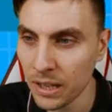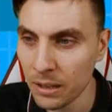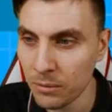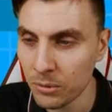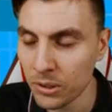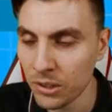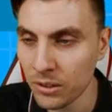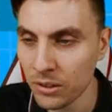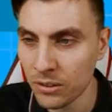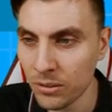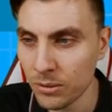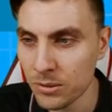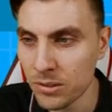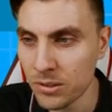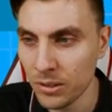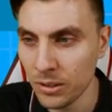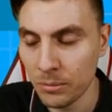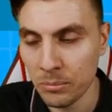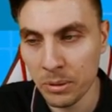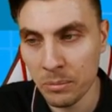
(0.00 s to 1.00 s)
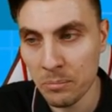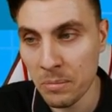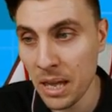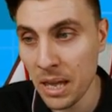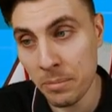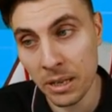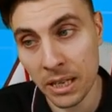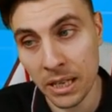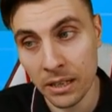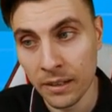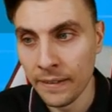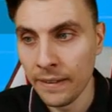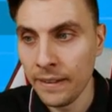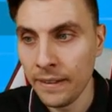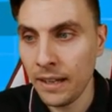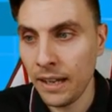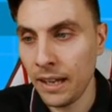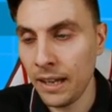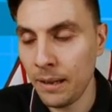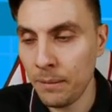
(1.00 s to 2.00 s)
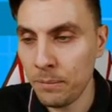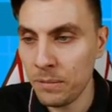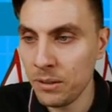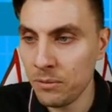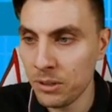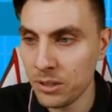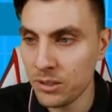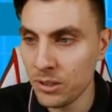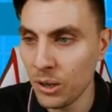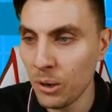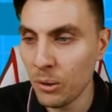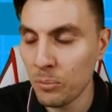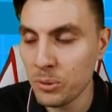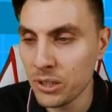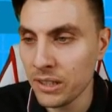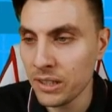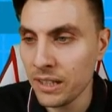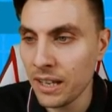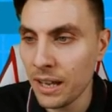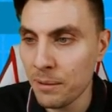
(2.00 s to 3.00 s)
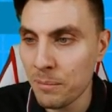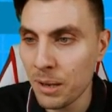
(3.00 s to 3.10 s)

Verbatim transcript: I wouldn't have thought so, but maybe um, there is the option there.